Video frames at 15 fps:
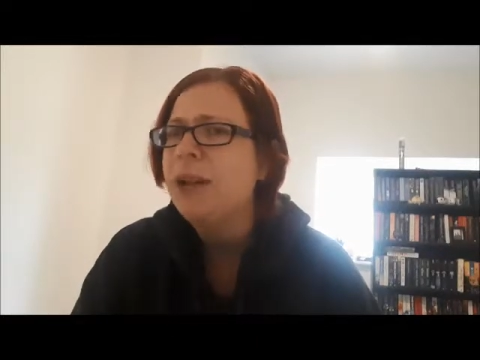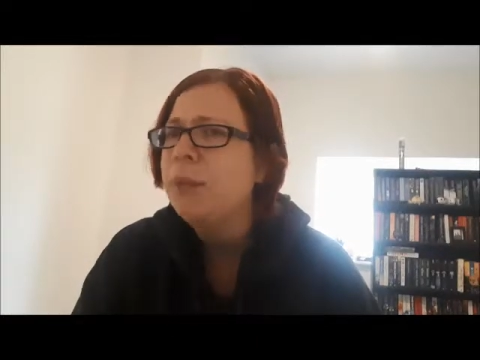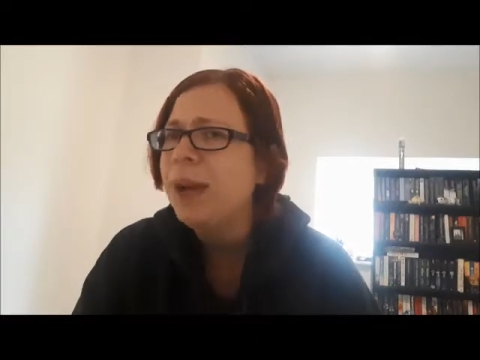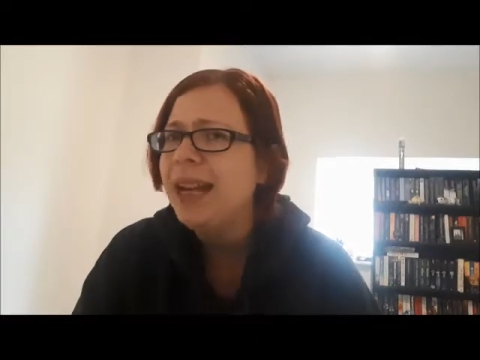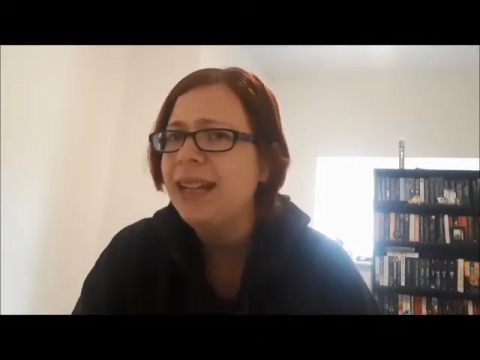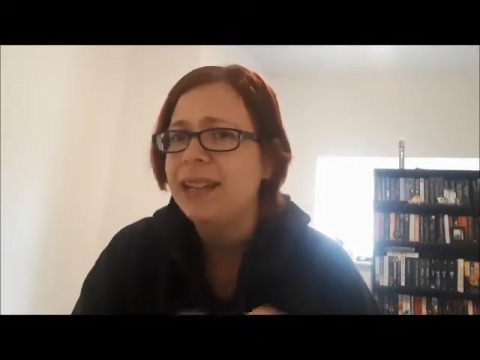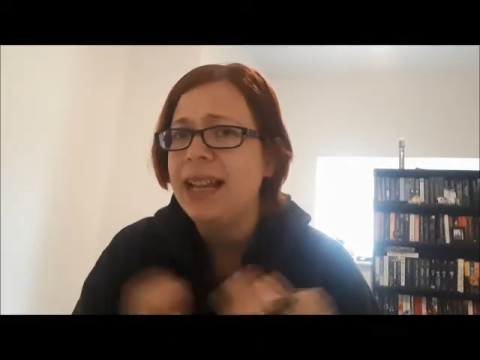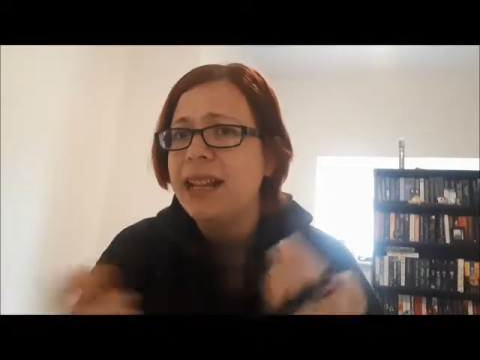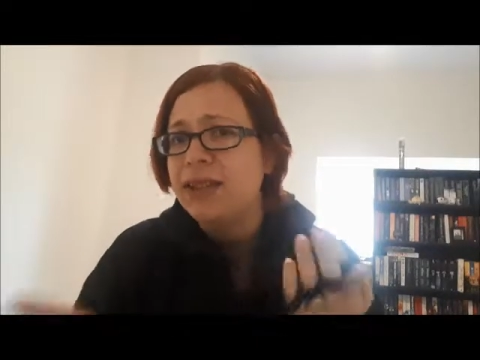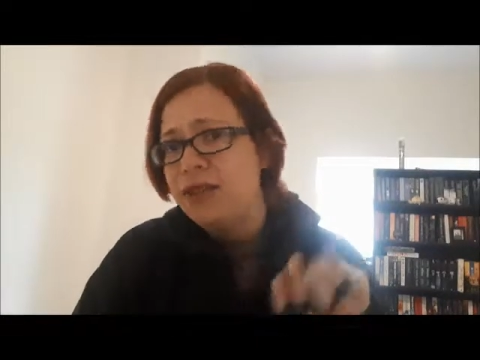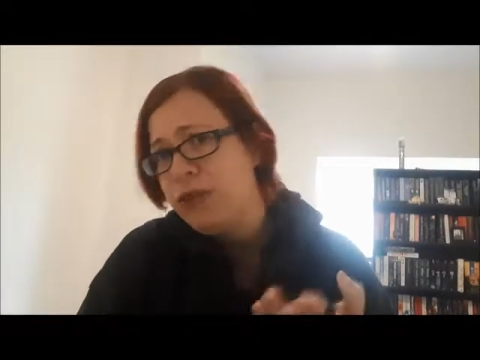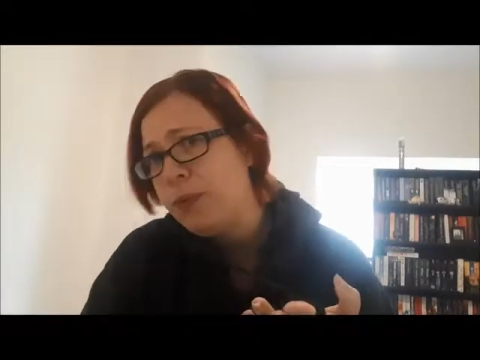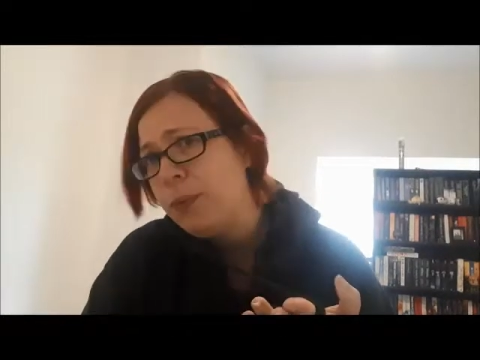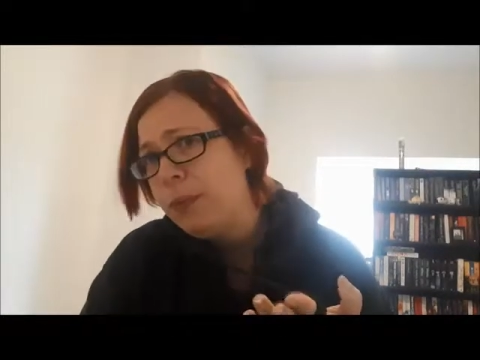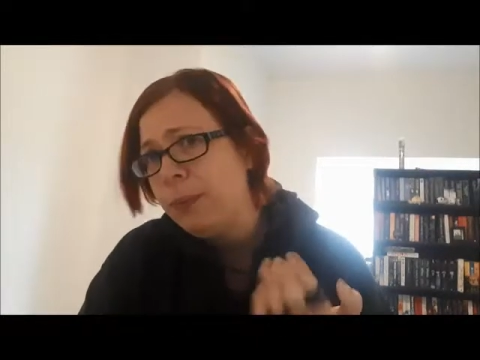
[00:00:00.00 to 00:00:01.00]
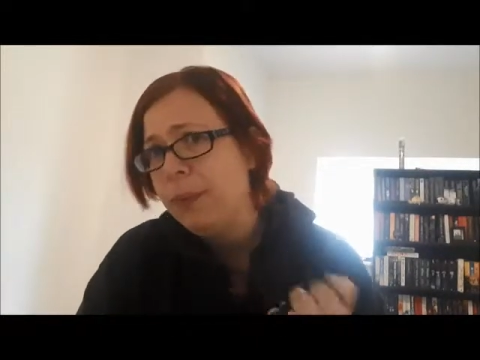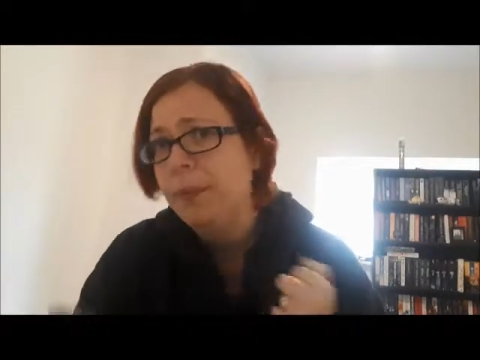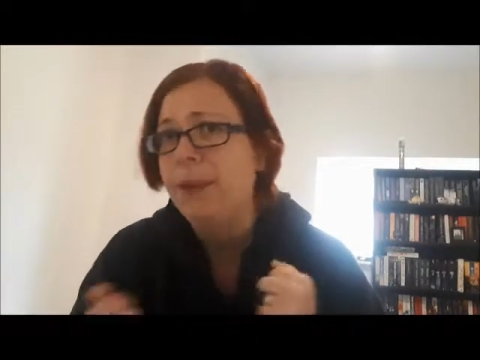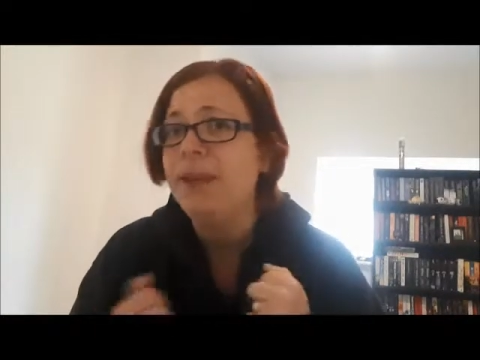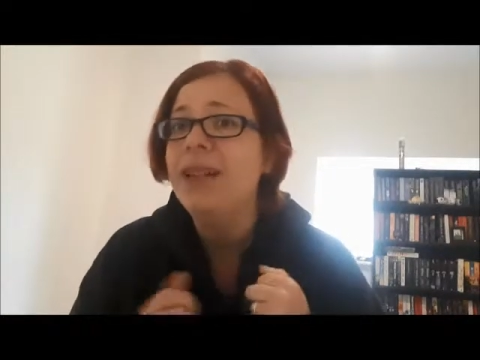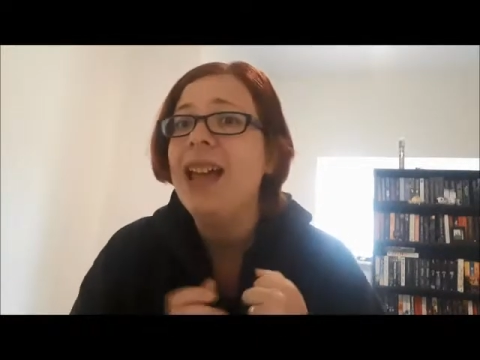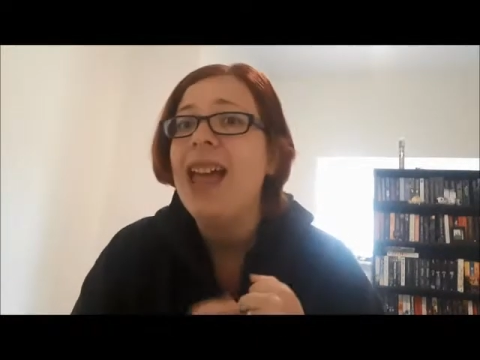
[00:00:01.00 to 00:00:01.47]
weight. That's not what we
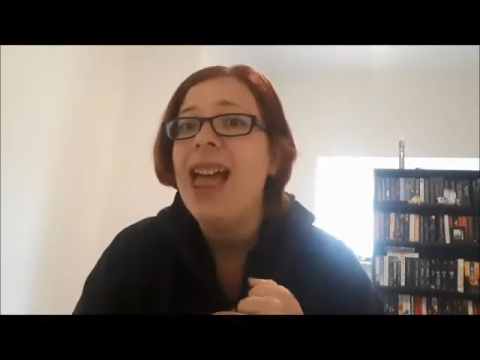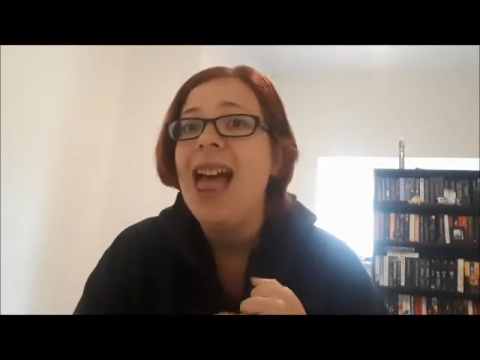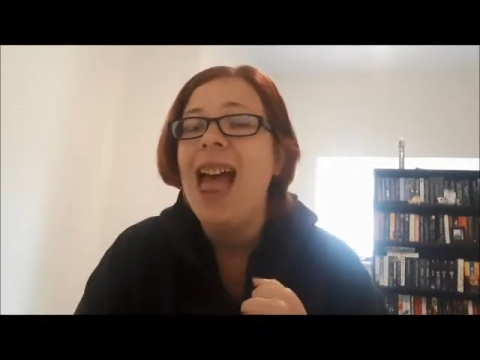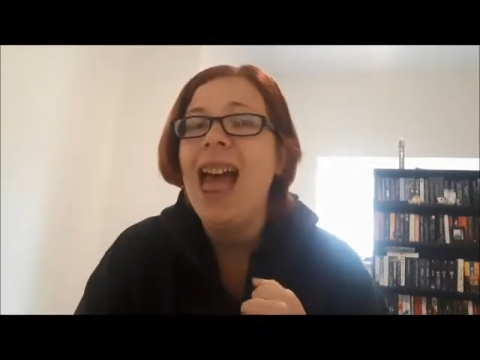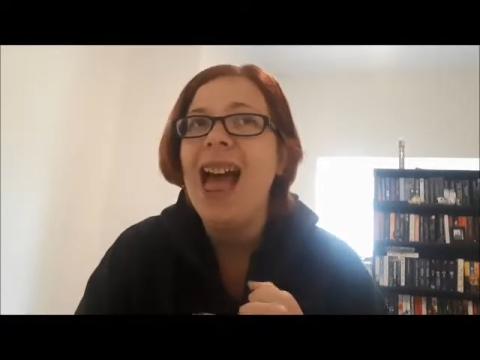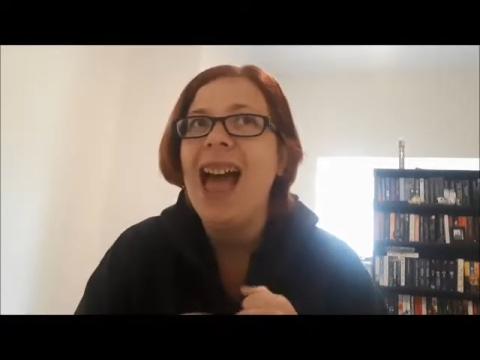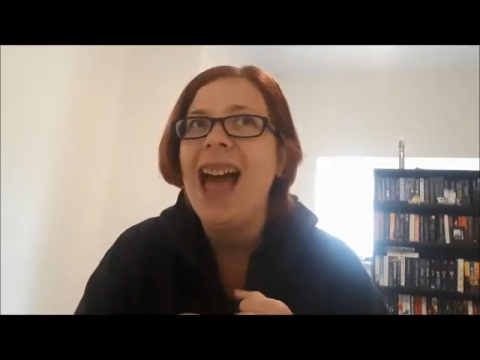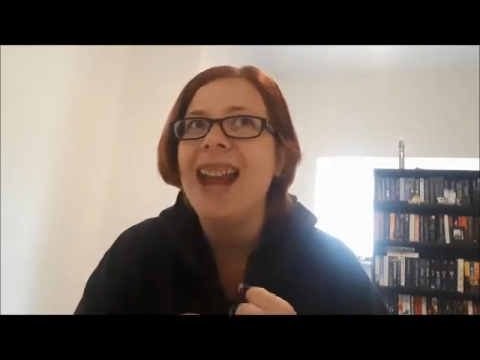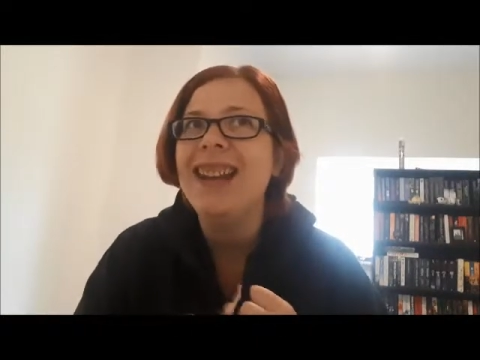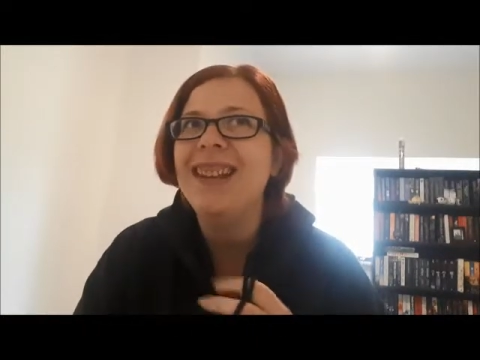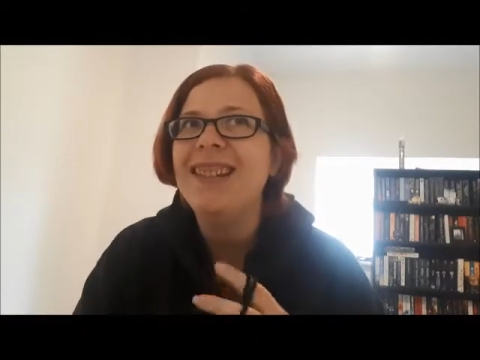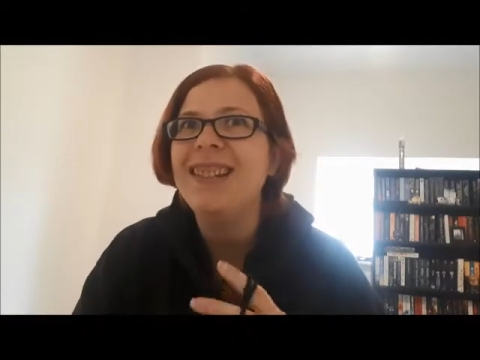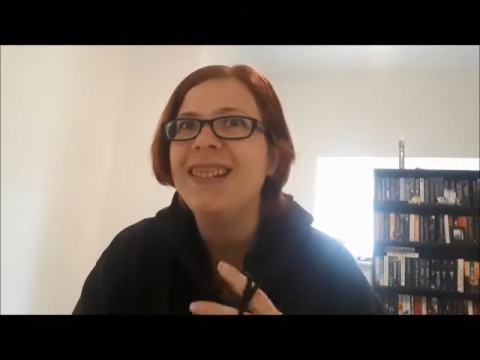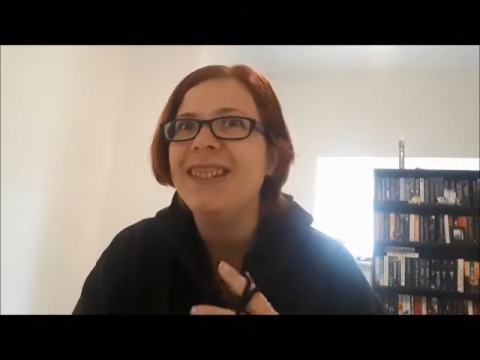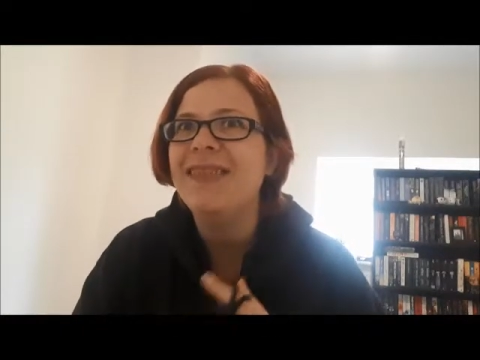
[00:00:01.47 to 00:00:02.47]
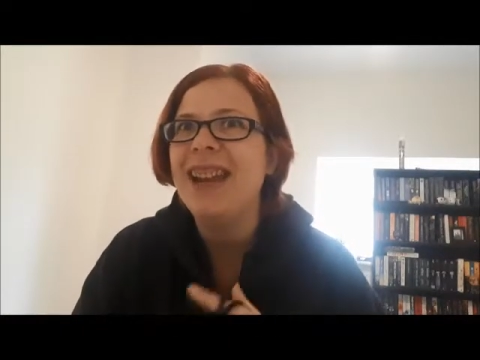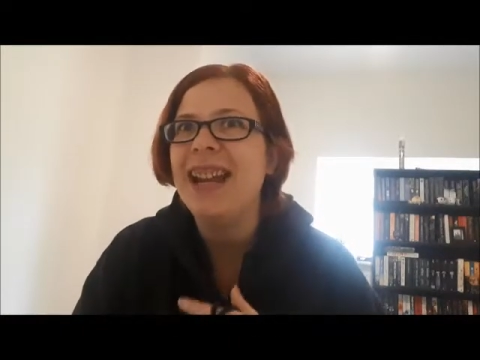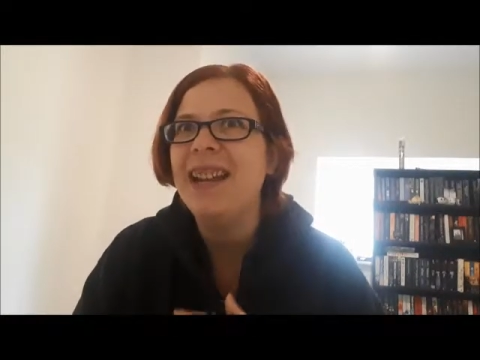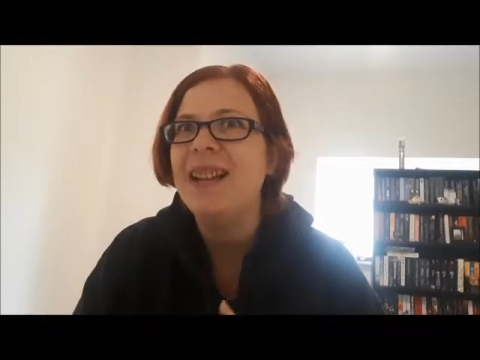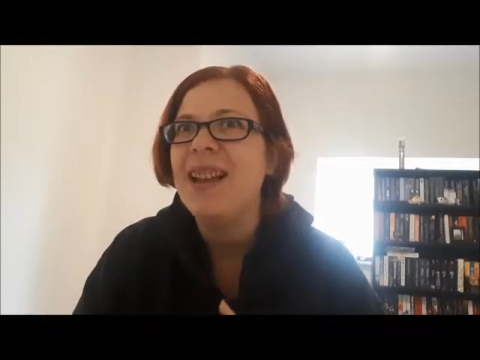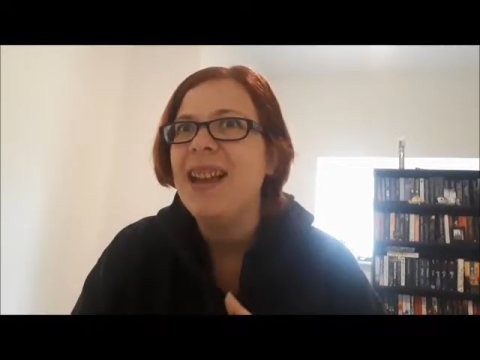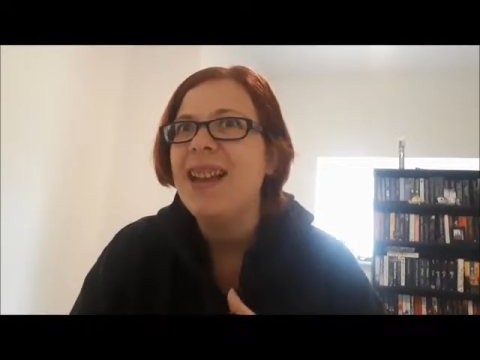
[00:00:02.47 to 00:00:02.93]
want. And lose
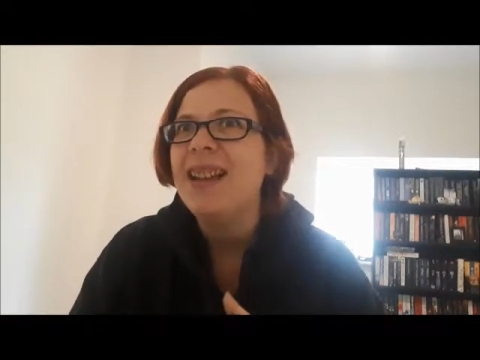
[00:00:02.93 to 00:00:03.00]
weight.